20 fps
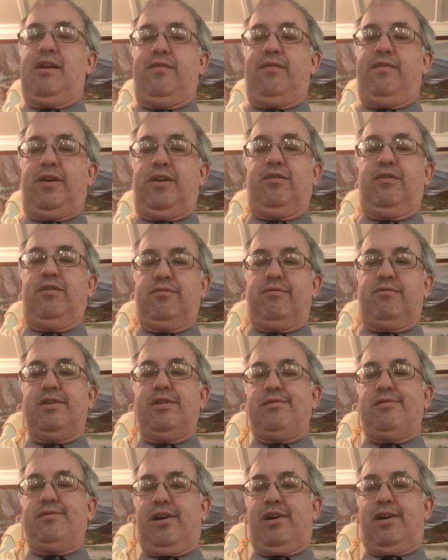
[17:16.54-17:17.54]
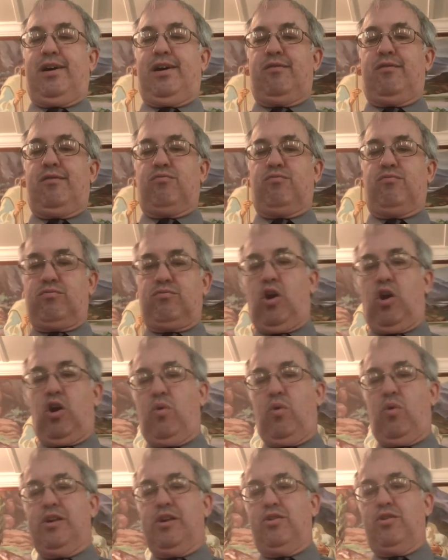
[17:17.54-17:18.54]
if you uh, go
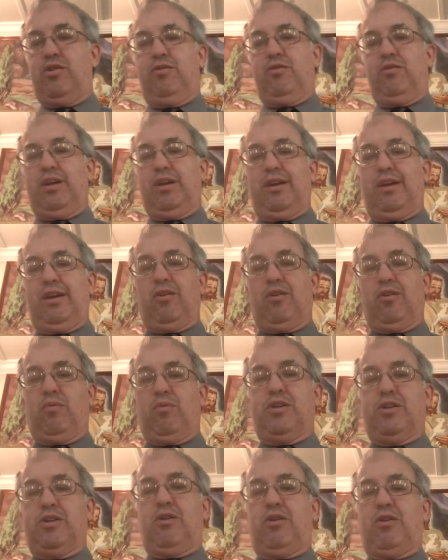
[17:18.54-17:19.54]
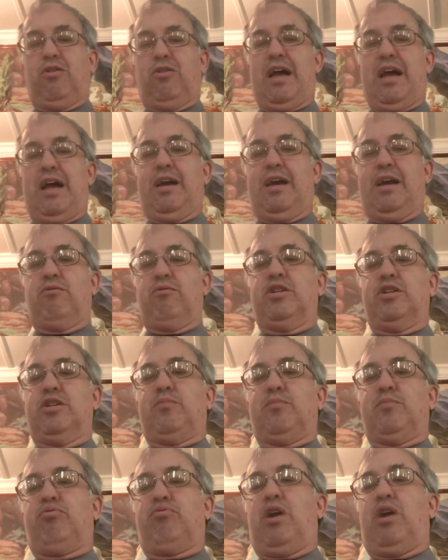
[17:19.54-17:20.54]
into the original language, it